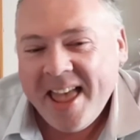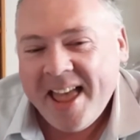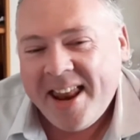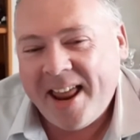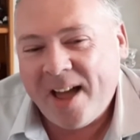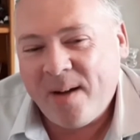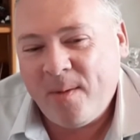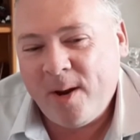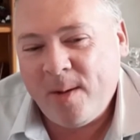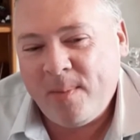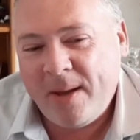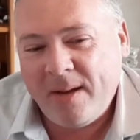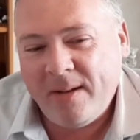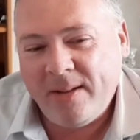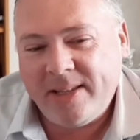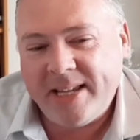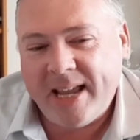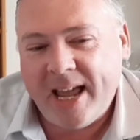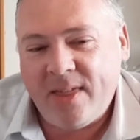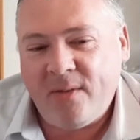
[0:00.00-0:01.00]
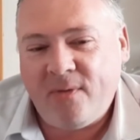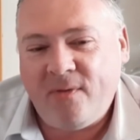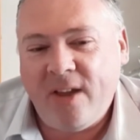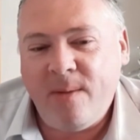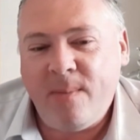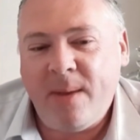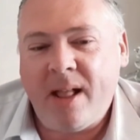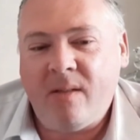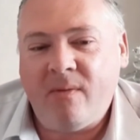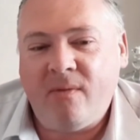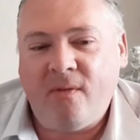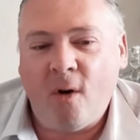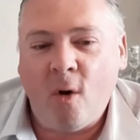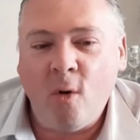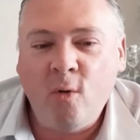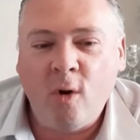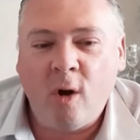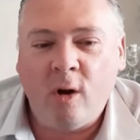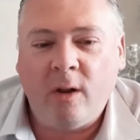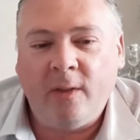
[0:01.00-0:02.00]
Now, what about the female
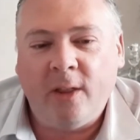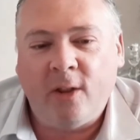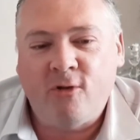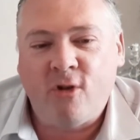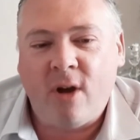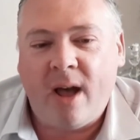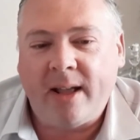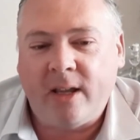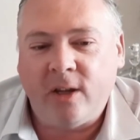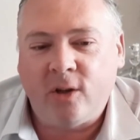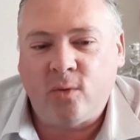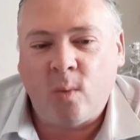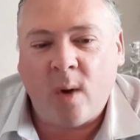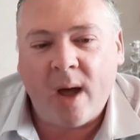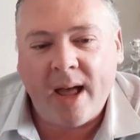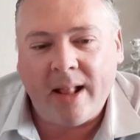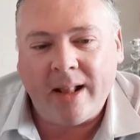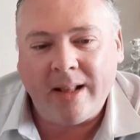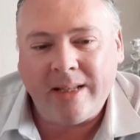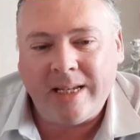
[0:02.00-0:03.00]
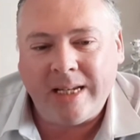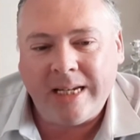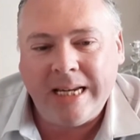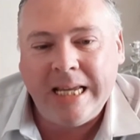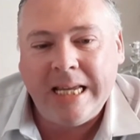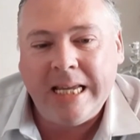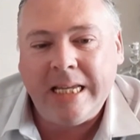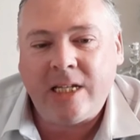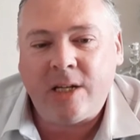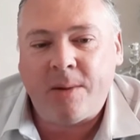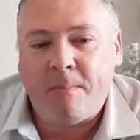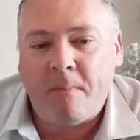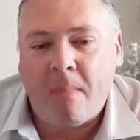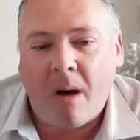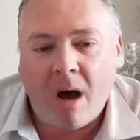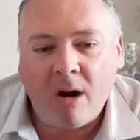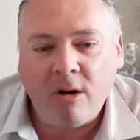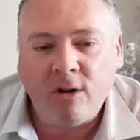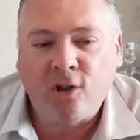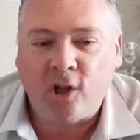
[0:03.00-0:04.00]
vocal on the track as well, Denise
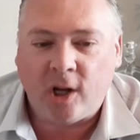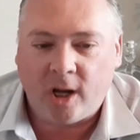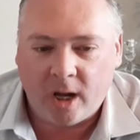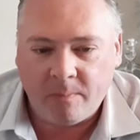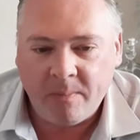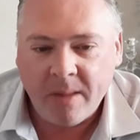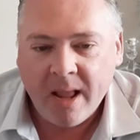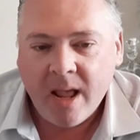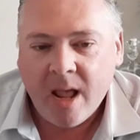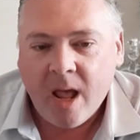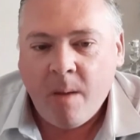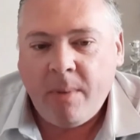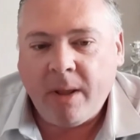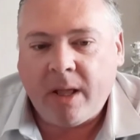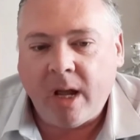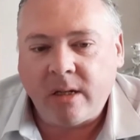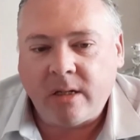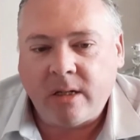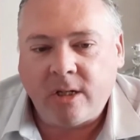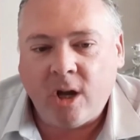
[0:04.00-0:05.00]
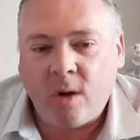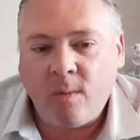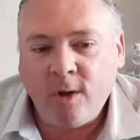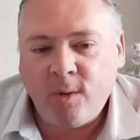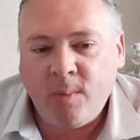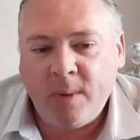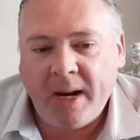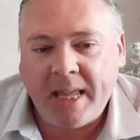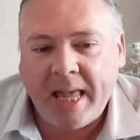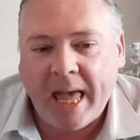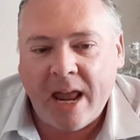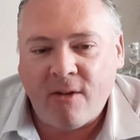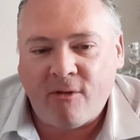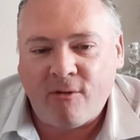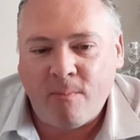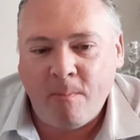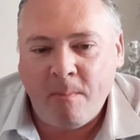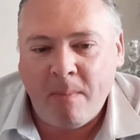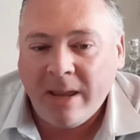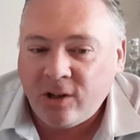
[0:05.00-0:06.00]
Marza? Because there's always been a kind
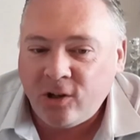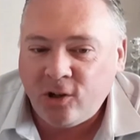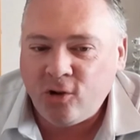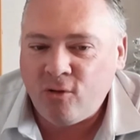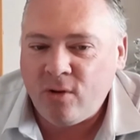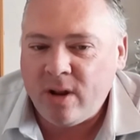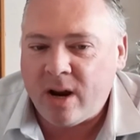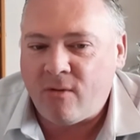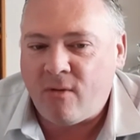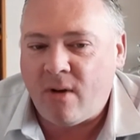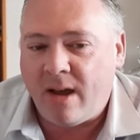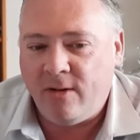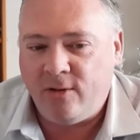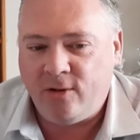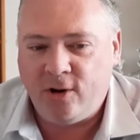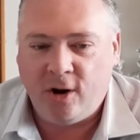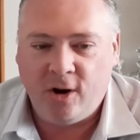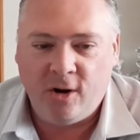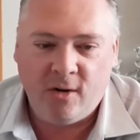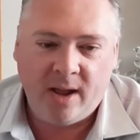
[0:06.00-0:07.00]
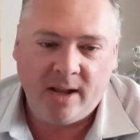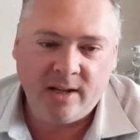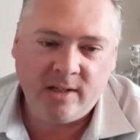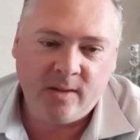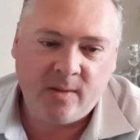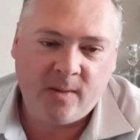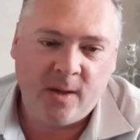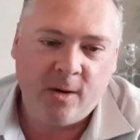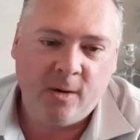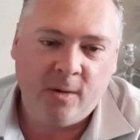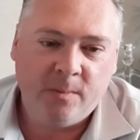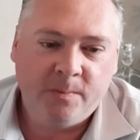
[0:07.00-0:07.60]
of mystery around her, hasn't there?